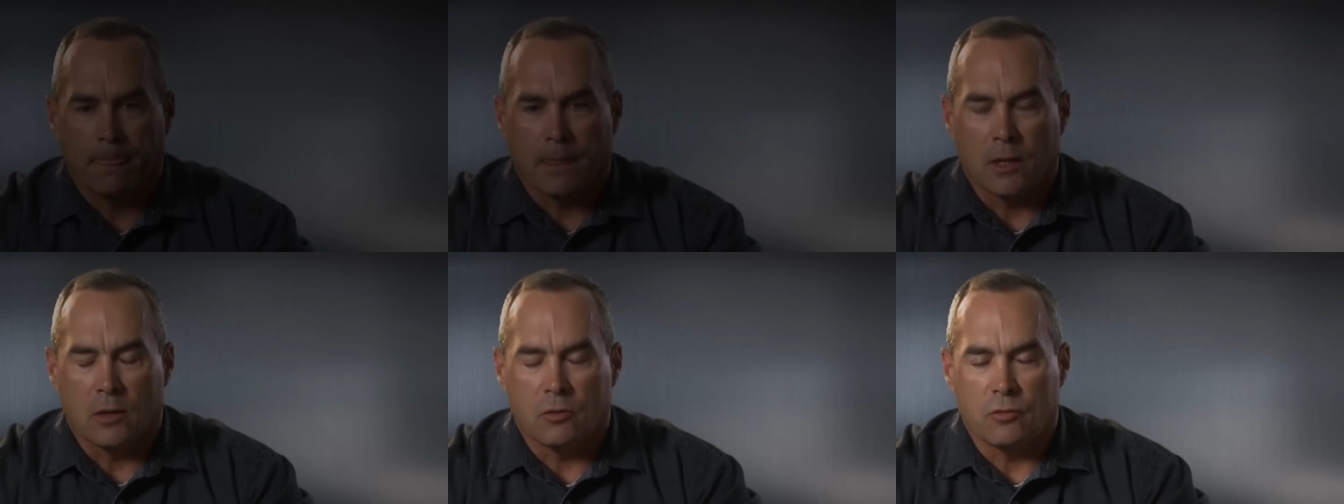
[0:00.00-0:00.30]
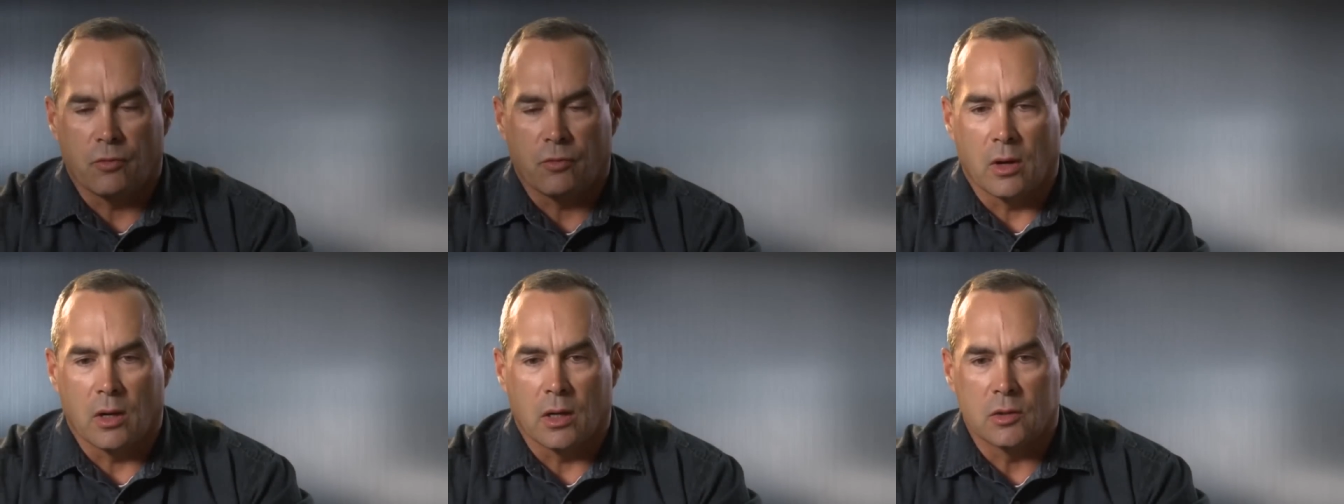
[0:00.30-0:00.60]
As
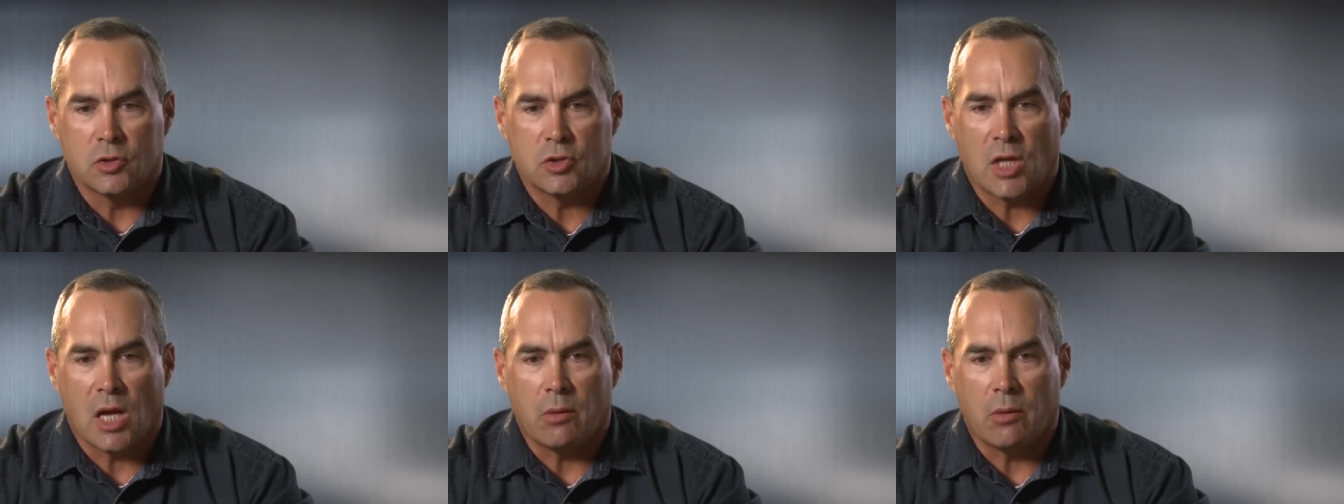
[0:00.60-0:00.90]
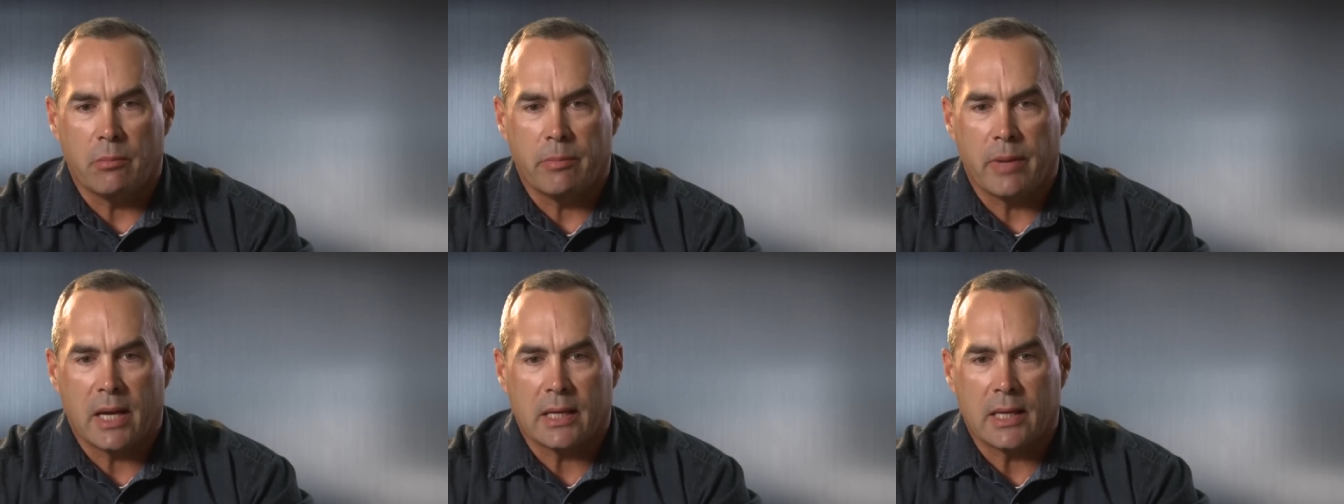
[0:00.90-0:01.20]
far as
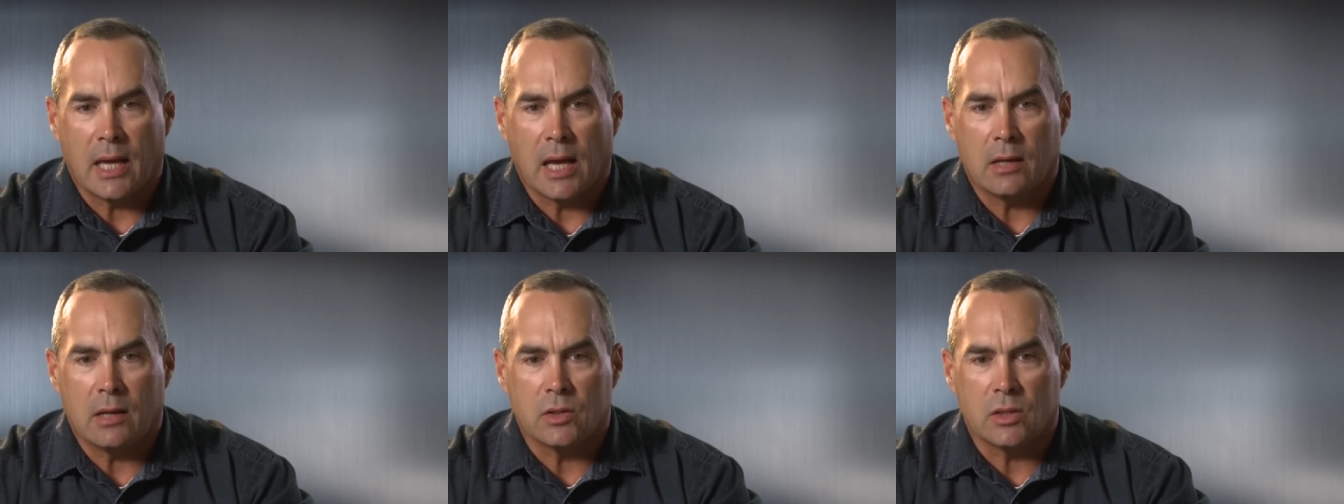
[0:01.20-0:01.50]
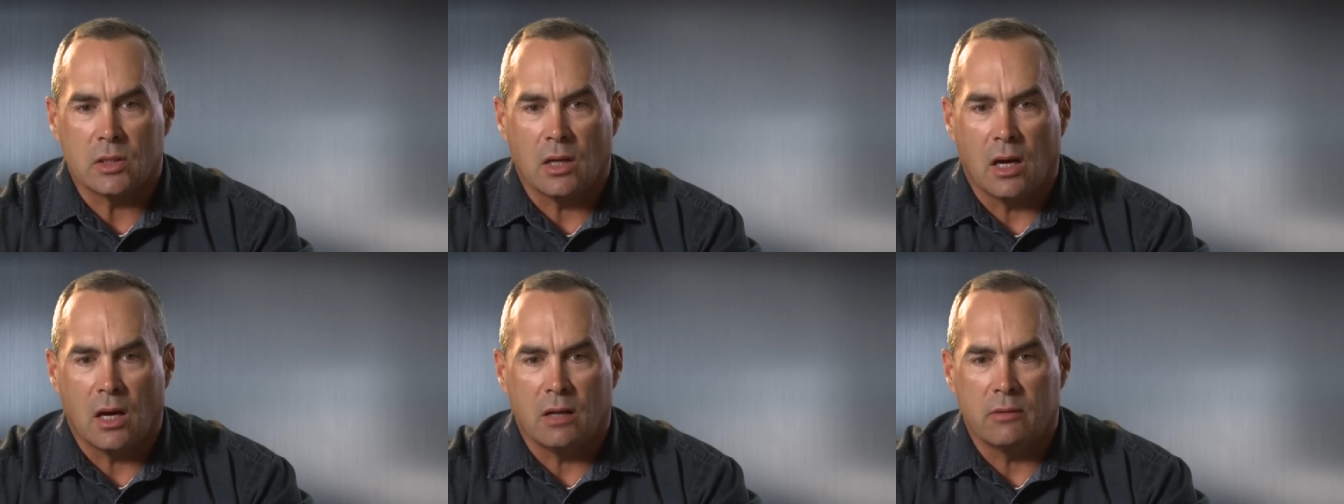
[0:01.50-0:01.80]
coming back out in the
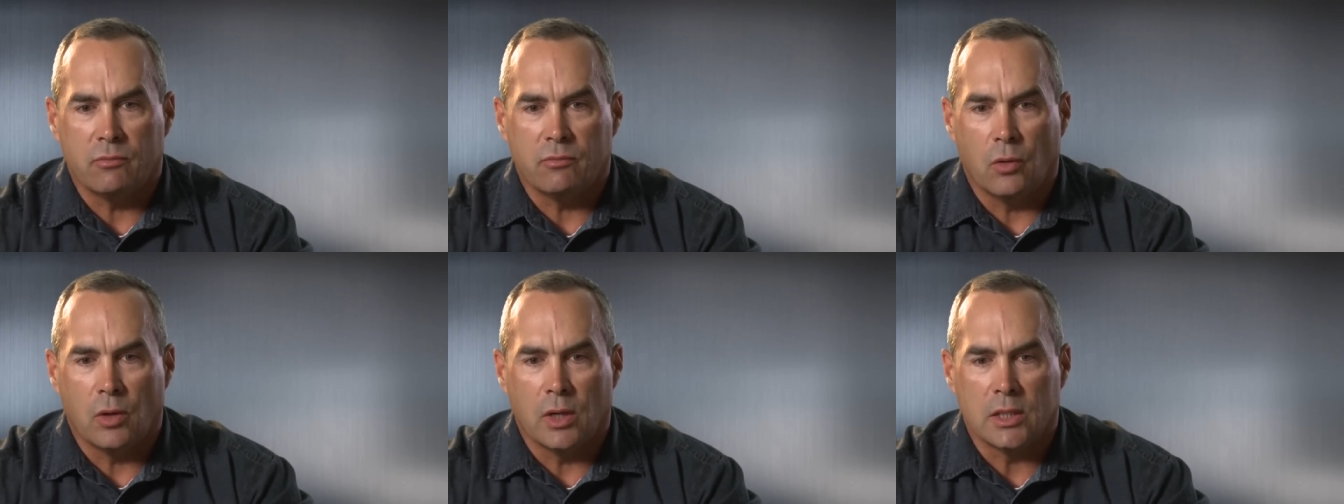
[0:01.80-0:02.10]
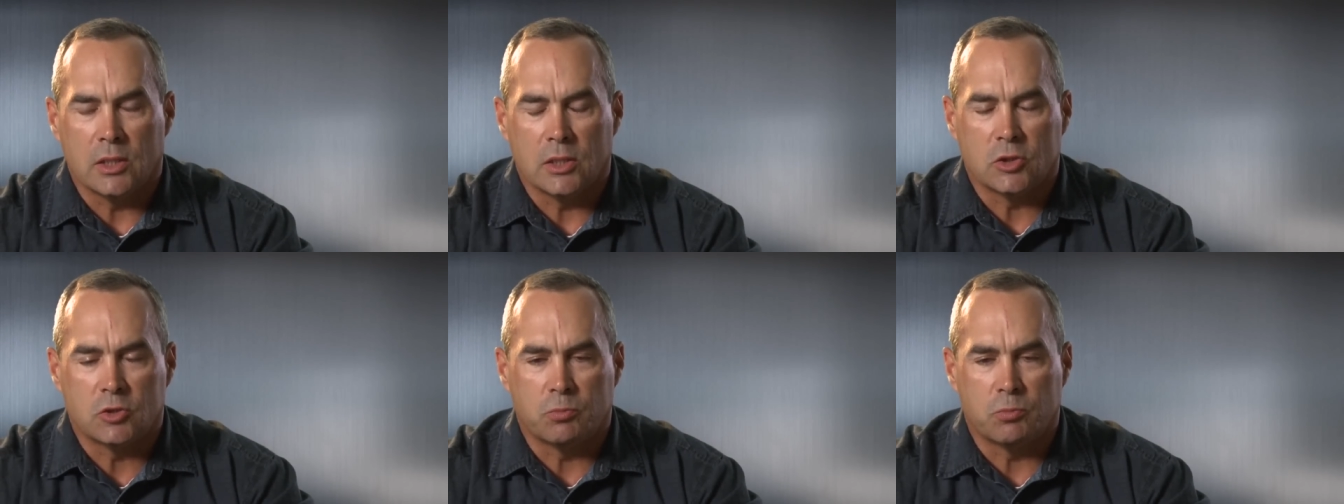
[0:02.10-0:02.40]
convoy,
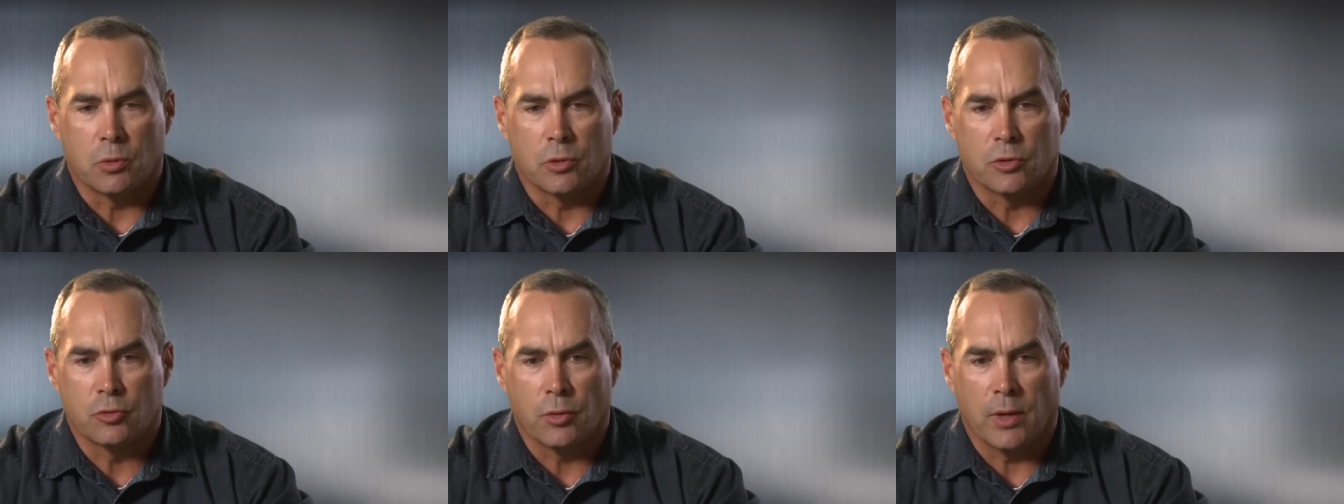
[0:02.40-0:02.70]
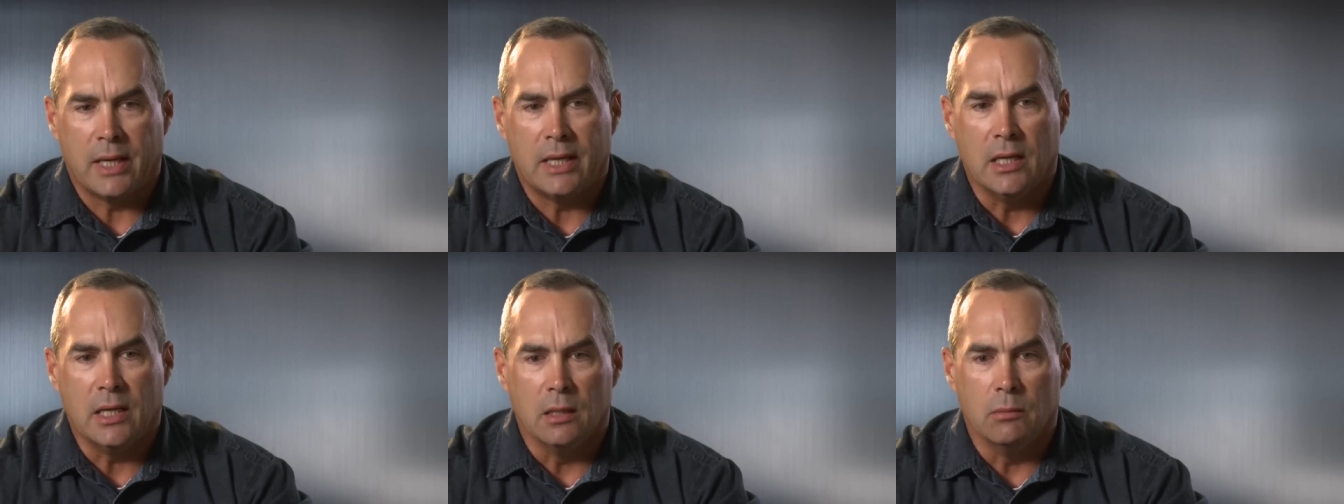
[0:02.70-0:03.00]
it's
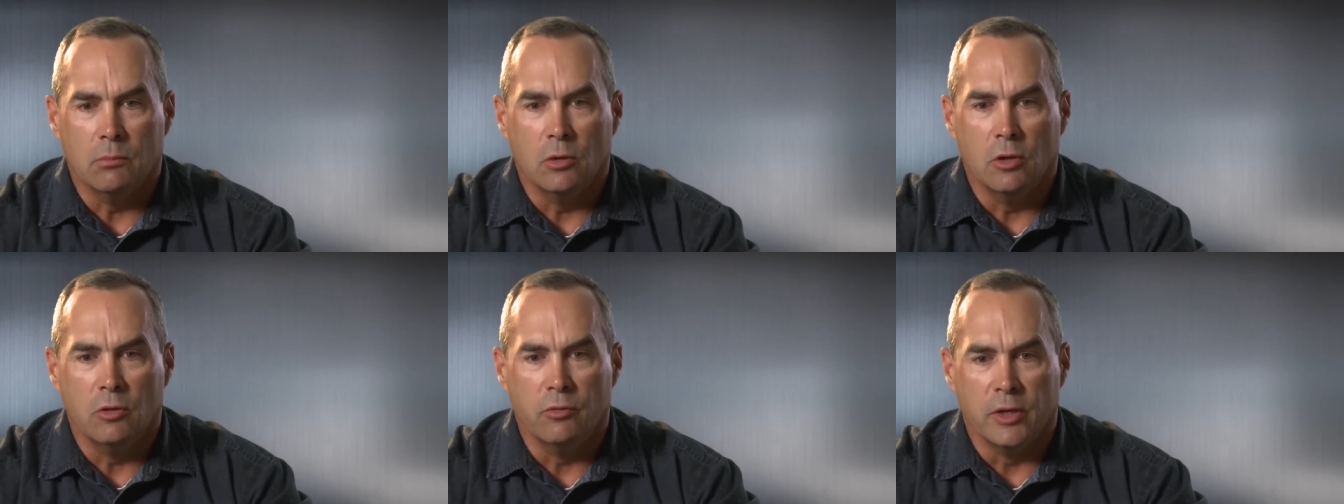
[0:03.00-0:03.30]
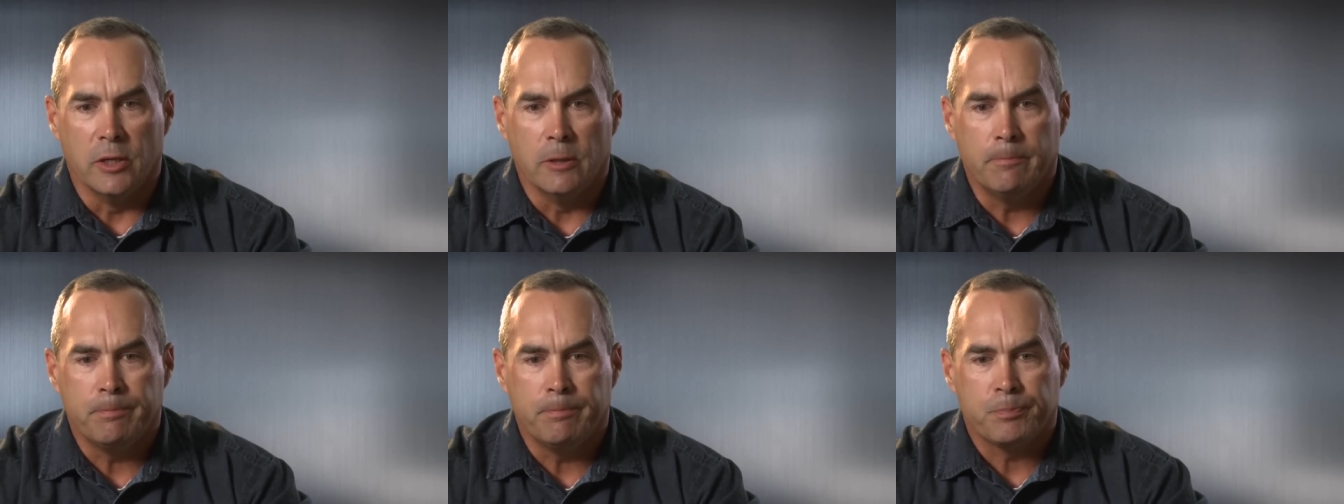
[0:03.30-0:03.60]
portrayed in the
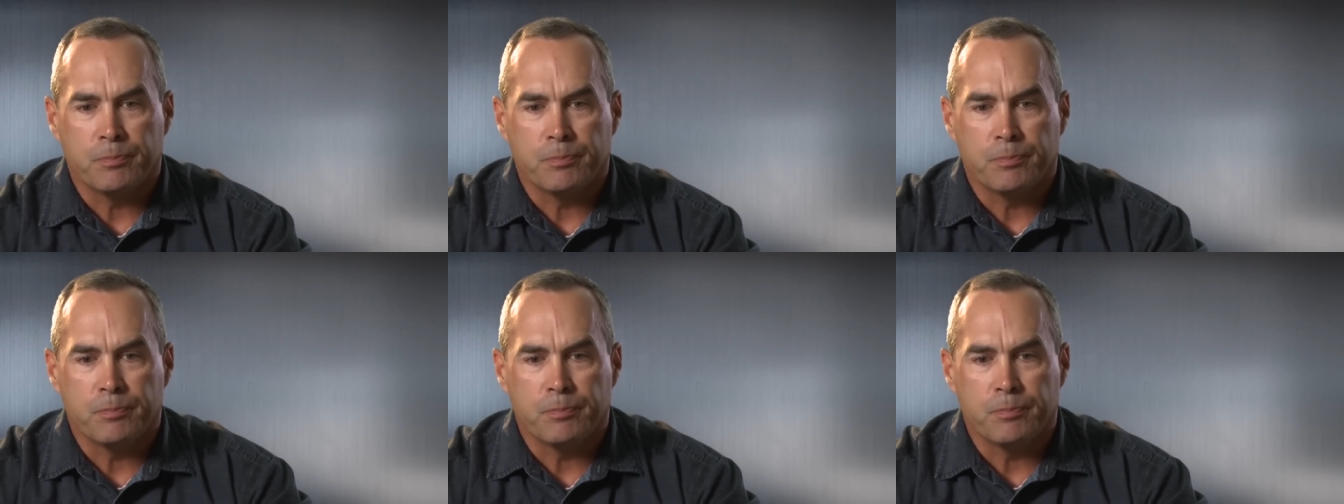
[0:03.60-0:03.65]
movie.